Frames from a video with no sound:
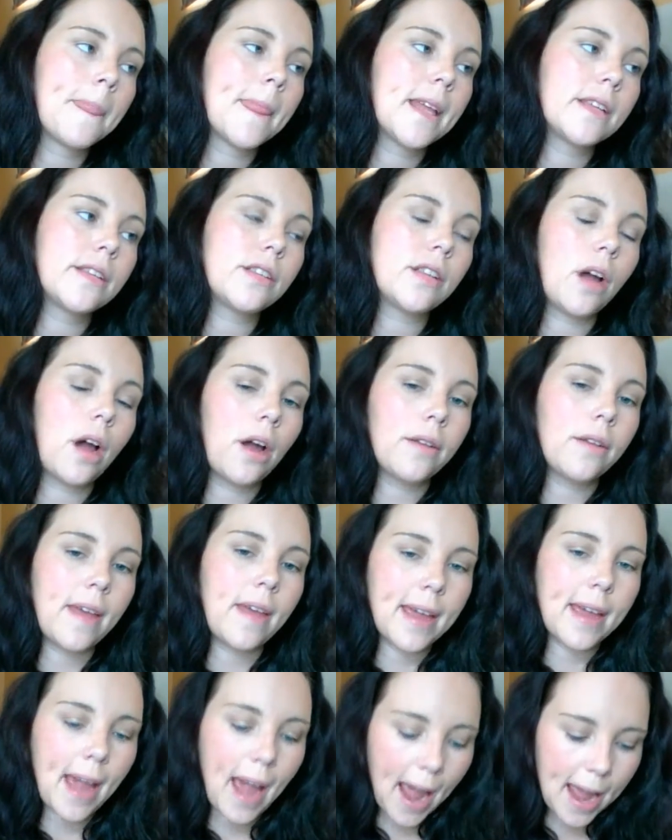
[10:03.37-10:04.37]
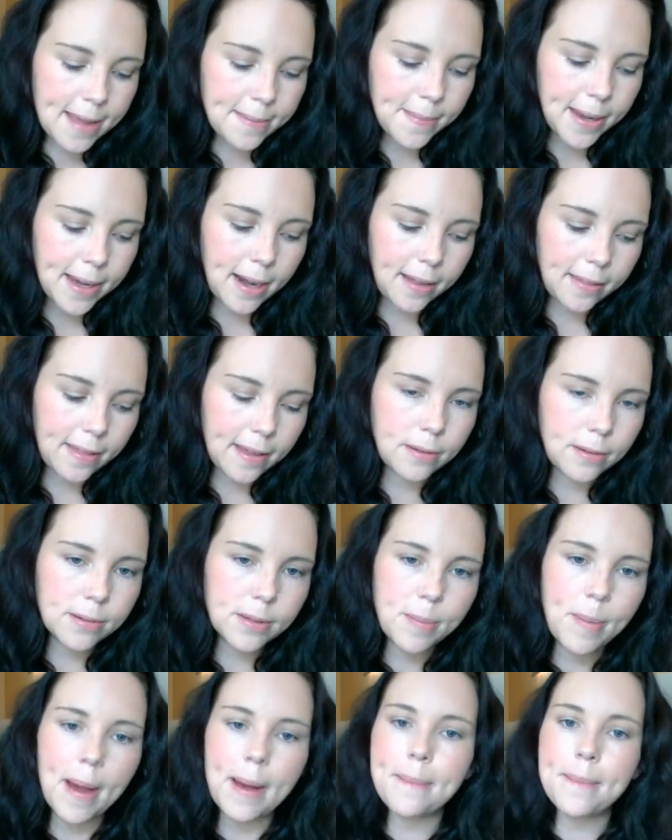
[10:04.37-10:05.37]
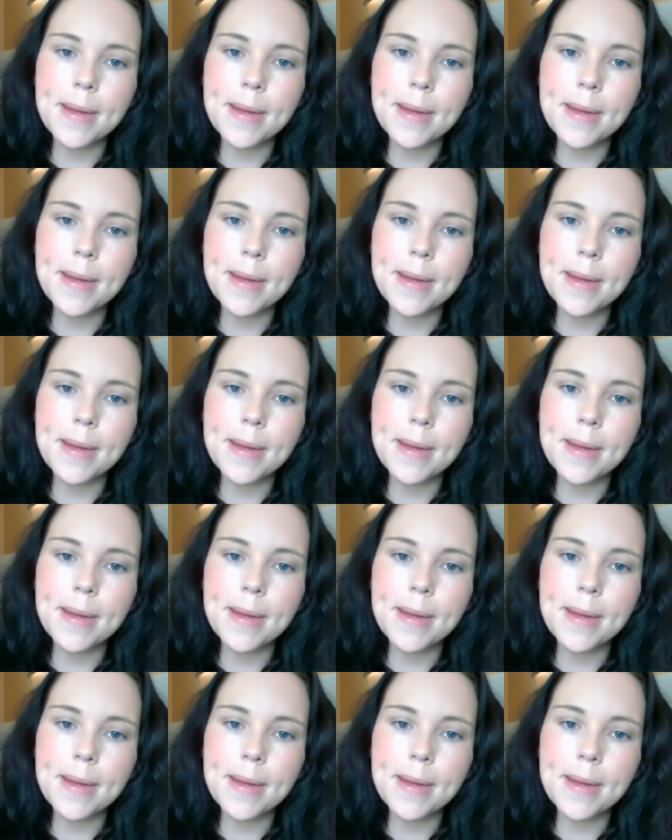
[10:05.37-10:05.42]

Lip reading: So they came in, I think it was about